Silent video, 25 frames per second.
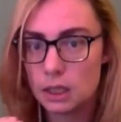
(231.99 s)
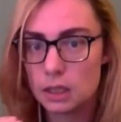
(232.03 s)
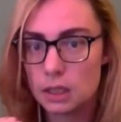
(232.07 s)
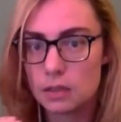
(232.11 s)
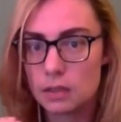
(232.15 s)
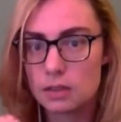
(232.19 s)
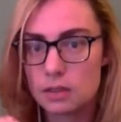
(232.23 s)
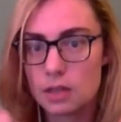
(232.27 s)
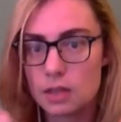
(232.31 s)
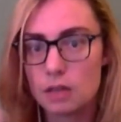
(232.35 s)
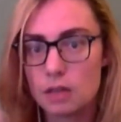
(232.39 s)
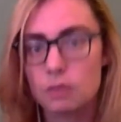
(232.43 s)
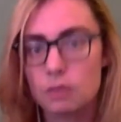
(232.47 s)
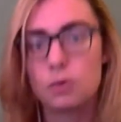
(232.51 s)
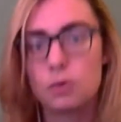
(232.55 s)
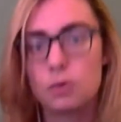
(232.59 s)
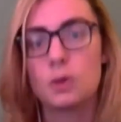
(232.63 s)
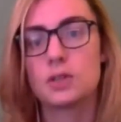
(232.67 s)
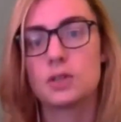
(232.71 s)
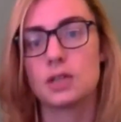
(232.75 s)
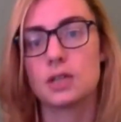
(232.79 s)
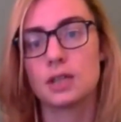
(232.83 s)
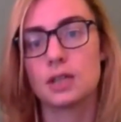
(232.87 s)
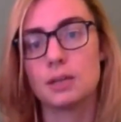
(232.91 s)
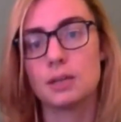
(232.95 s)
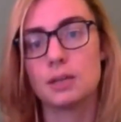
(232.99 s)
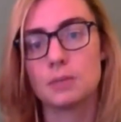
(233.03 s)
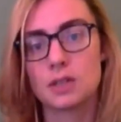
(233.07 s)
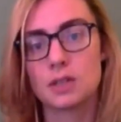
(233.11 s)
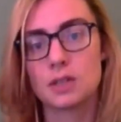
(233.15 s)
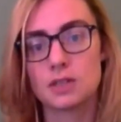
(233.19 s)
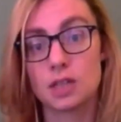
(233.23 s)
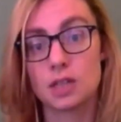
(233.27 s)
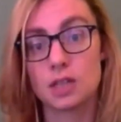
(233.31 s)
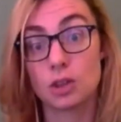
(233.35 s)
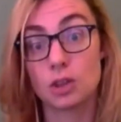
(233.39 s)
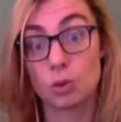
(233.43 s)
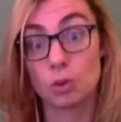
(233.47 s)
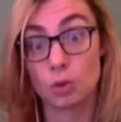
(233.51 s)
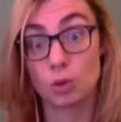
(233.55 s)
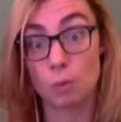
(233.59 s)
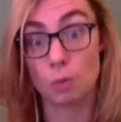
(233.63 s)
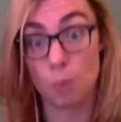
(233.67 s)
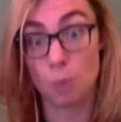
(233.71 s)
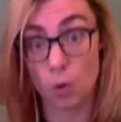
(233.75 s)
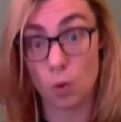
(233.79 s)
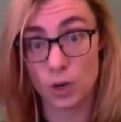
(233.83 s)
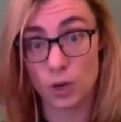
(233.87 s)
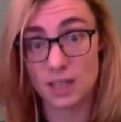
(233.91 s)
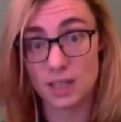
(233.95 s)
instead of forcing them to sit through the
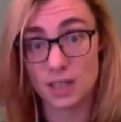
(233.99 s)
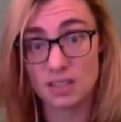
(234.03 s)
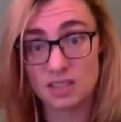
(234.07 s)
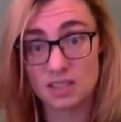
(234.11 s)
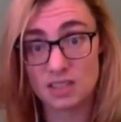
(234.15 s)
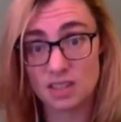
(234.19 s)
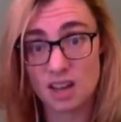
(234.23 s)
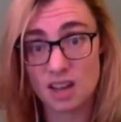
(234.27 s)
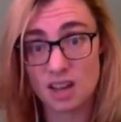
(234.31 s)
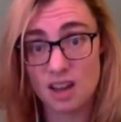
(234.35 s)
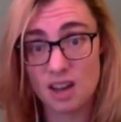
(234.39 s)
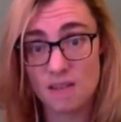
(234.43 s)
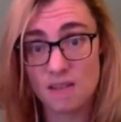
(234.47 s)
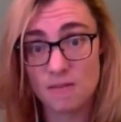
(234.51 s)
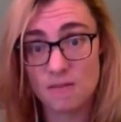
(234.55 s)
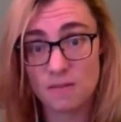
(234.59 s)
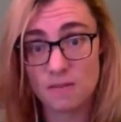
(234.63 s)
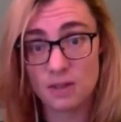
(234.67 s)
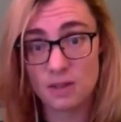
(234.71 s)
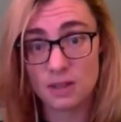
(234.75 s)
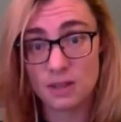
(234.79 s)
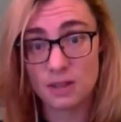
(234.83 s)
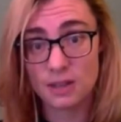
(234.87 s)
boring stuff